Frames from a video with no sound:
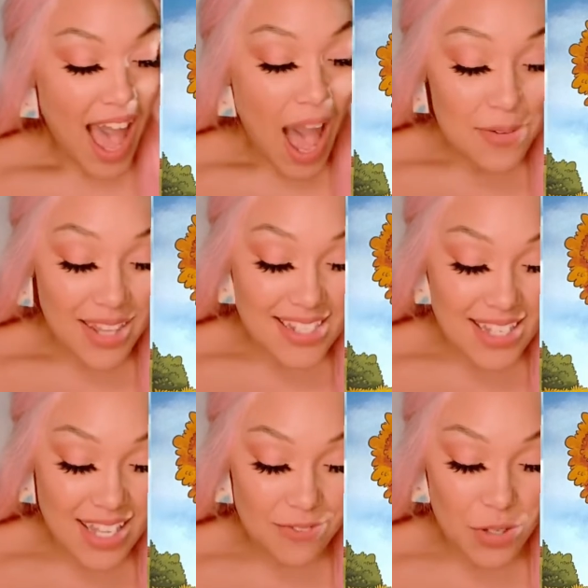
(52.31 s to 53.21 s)
I would like to
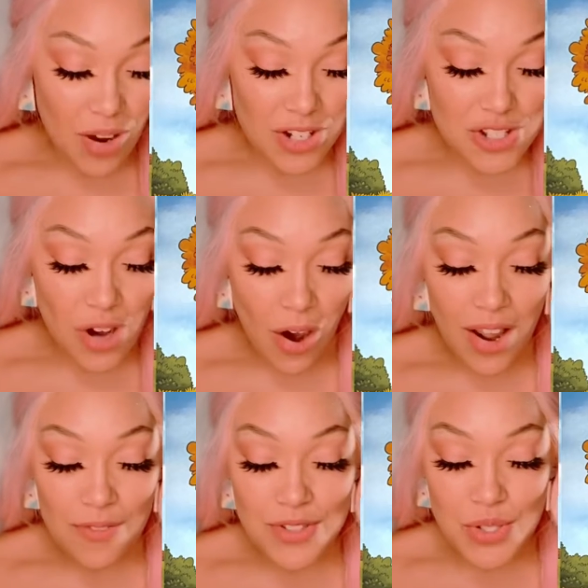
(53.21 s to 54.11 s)
give you a jar
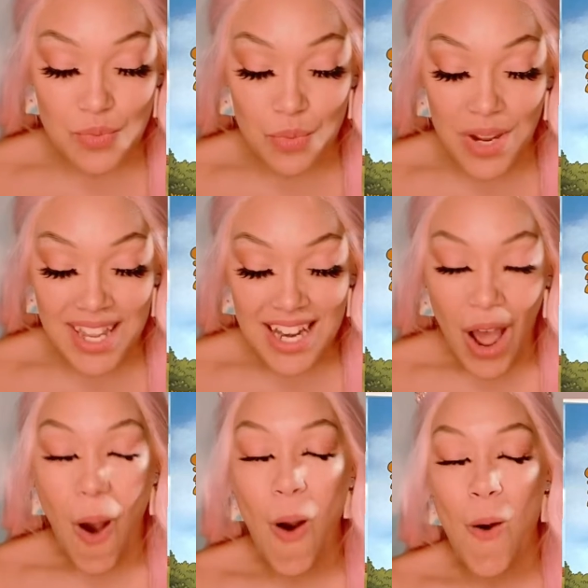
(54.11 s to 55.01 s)
of sweet
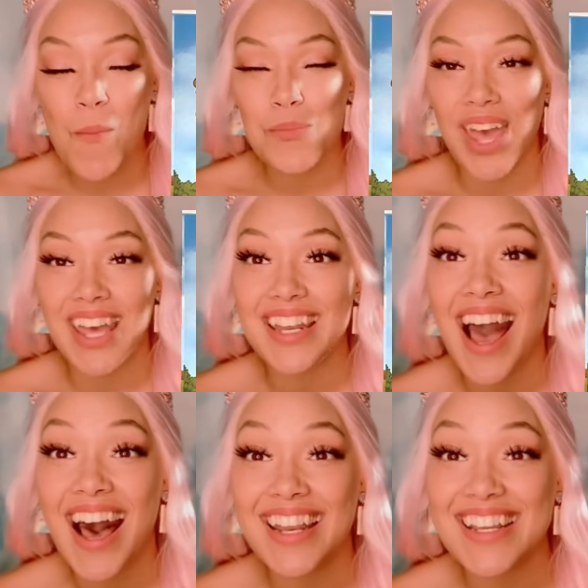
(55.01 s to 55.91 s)
homemade
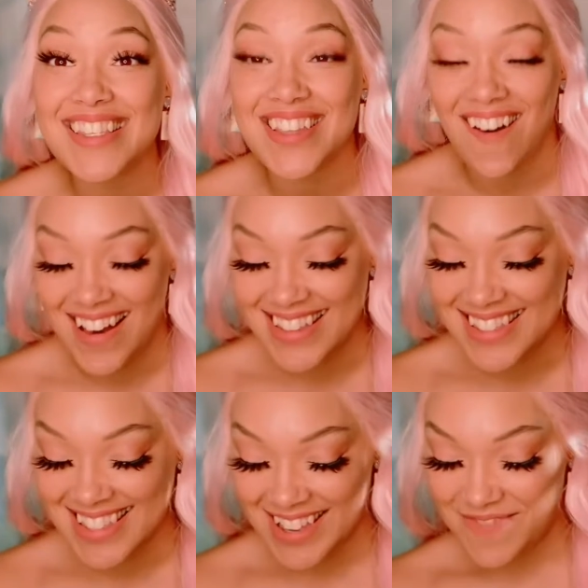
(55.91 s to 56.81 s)
honey
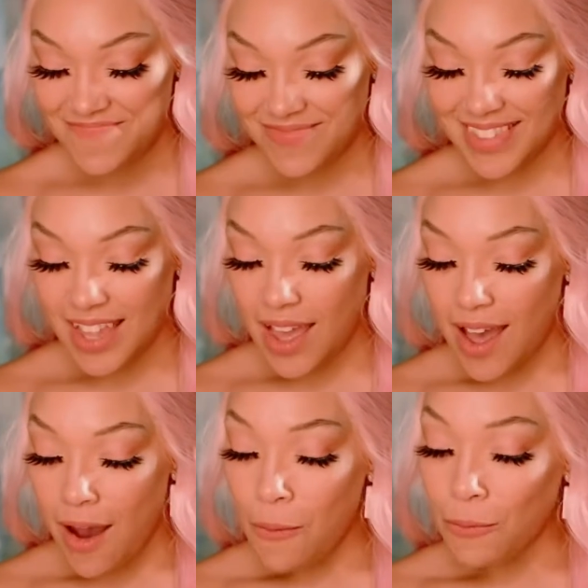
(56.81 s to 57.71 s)
sauce.
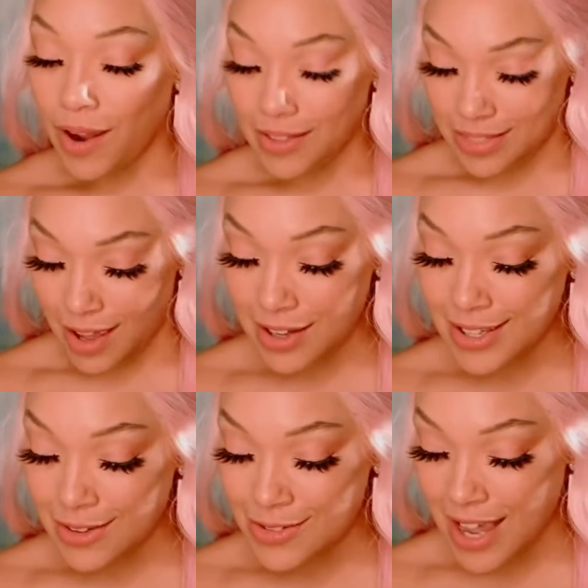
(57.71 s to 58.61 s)
Why, thank
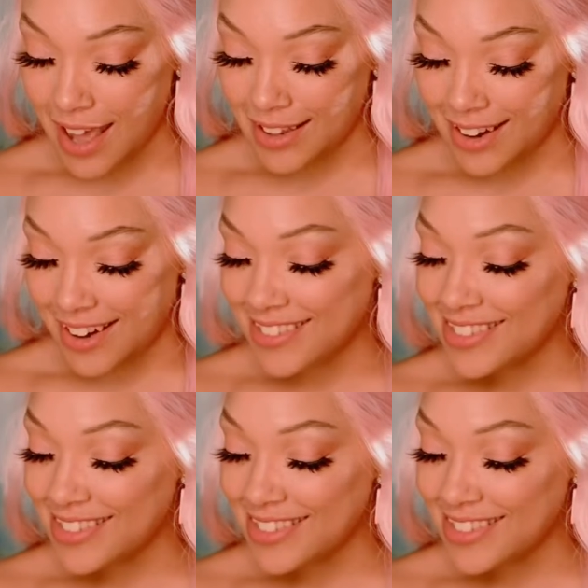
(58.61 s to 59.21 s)
you, Taylor.